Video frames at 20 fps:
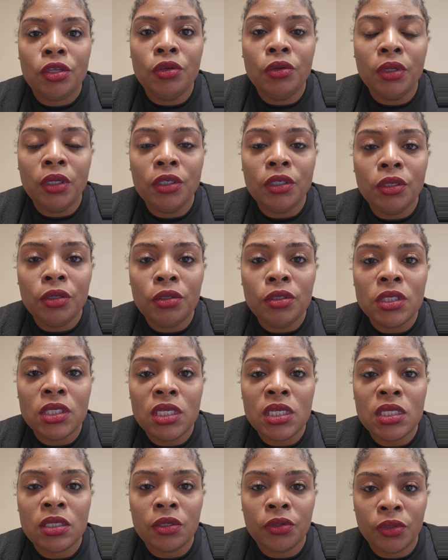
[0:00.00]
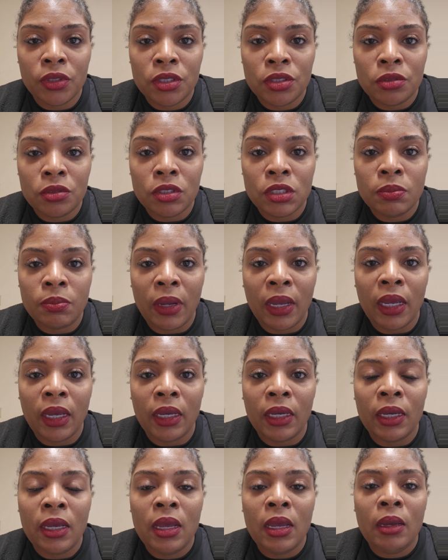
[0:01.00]
You can use these crystals
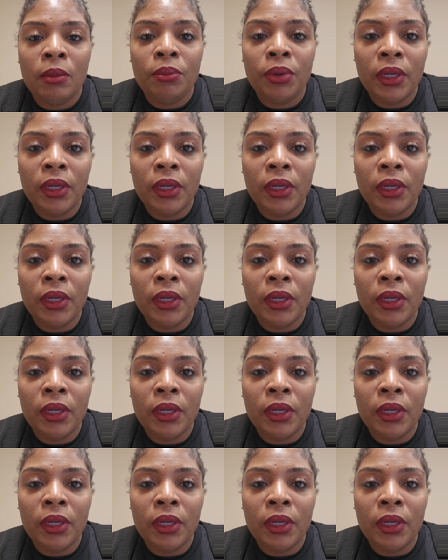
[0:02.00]
by